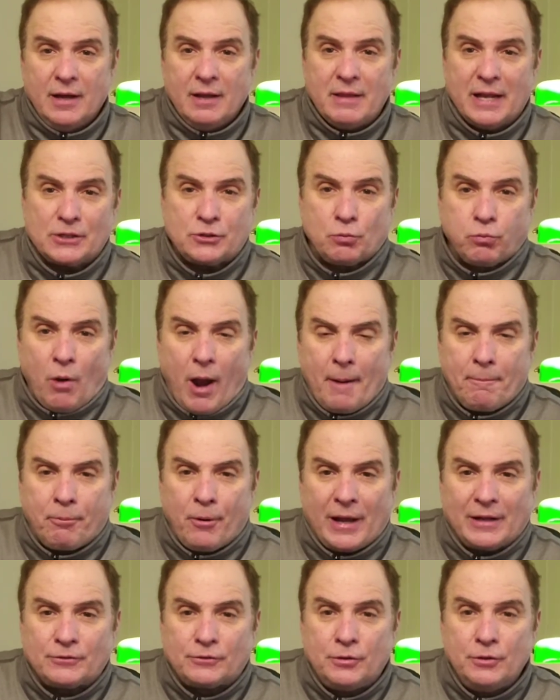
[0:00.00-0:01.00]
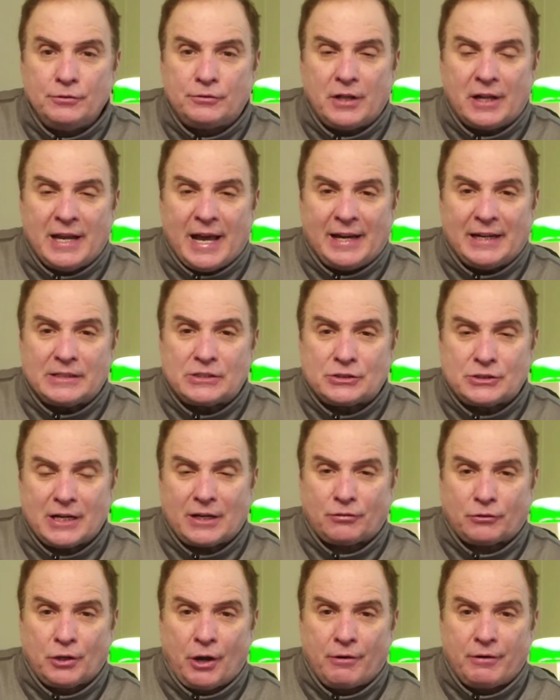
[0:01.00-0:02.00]
That's Rob Pratte Tuesday night at
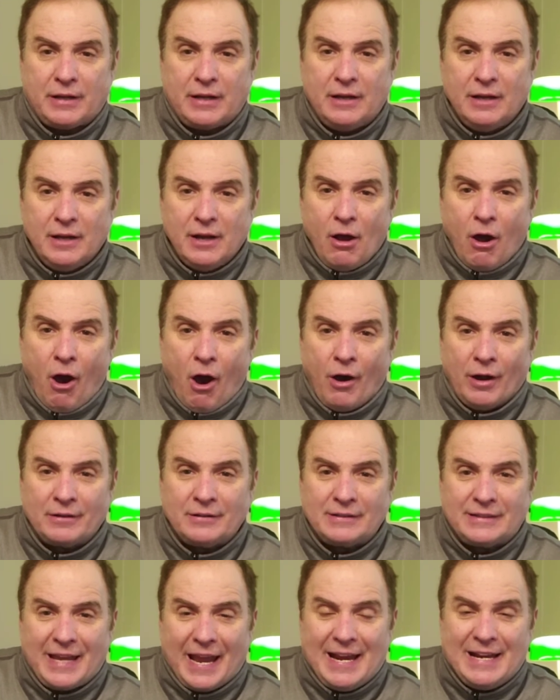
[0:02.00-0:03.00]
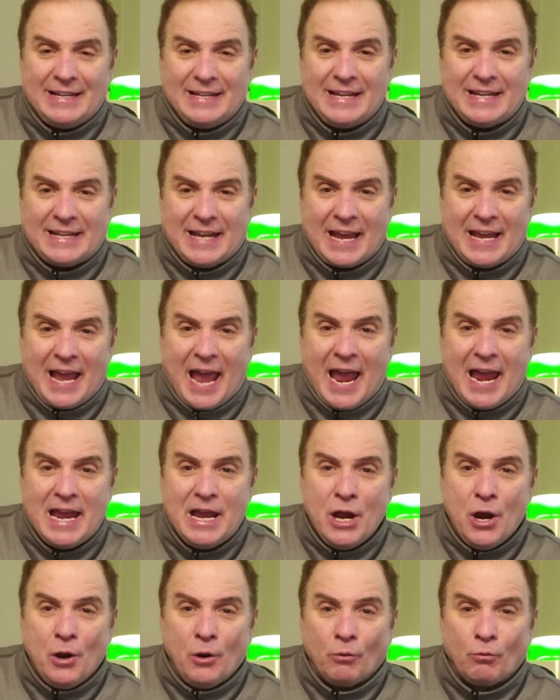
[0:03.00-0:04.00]
6.30 on
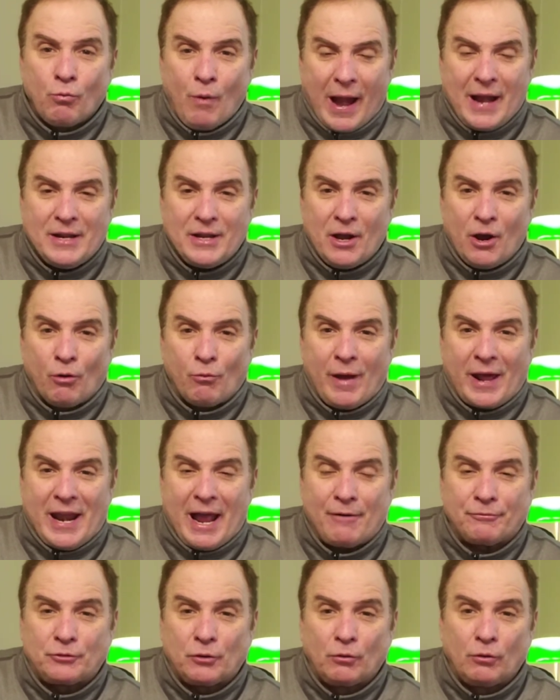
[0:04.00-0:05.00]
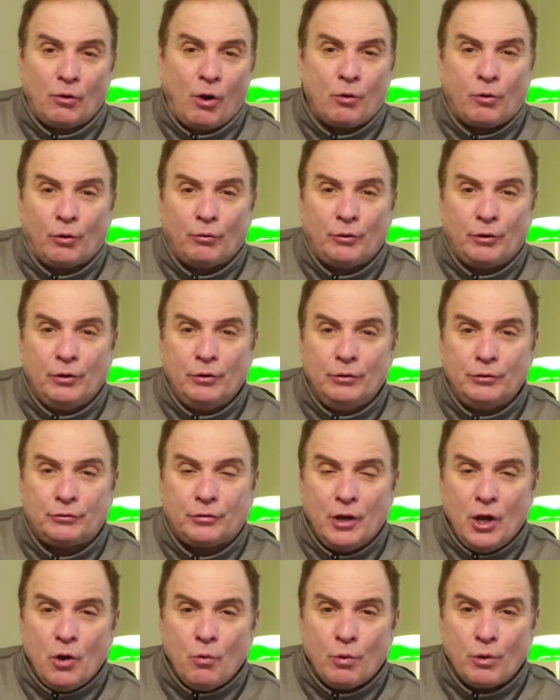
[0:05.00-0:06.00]
KDKA radio right after local news
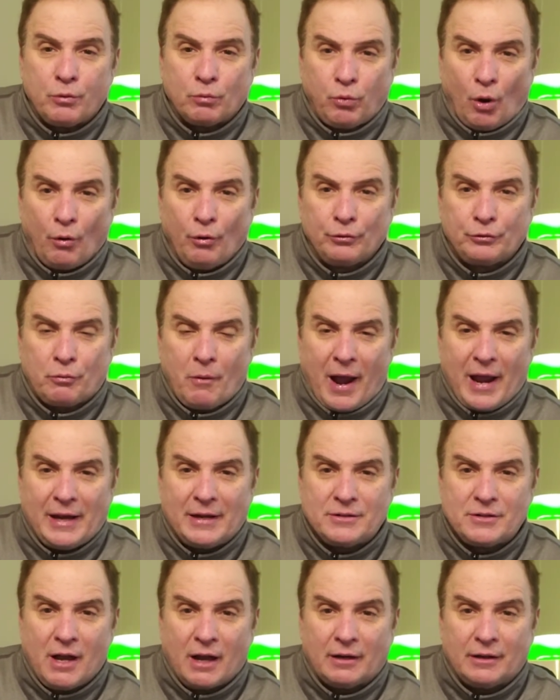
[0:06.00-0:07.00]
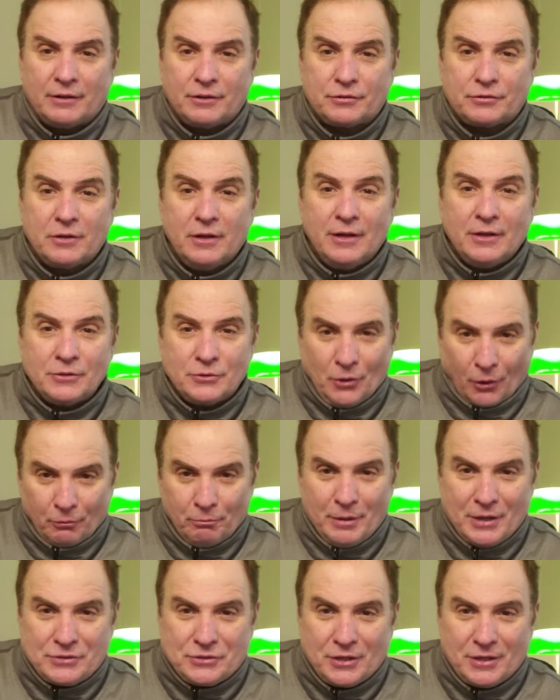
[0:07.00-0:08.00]
with Rose Ryan Douglas.
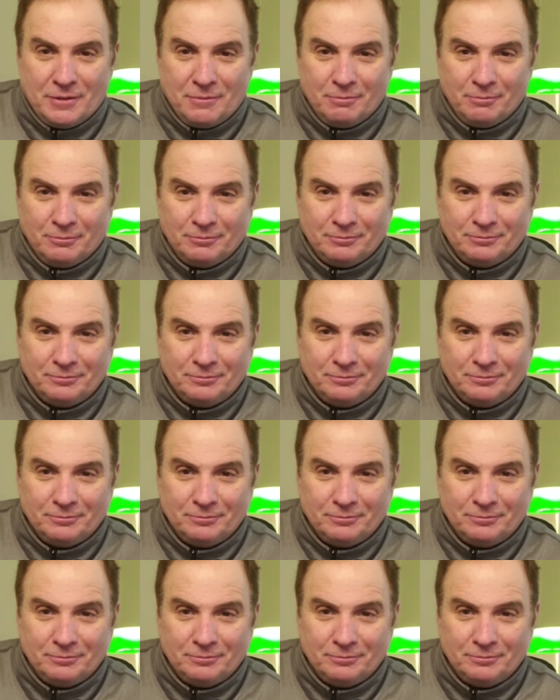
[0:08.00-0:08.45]
Don't miss it.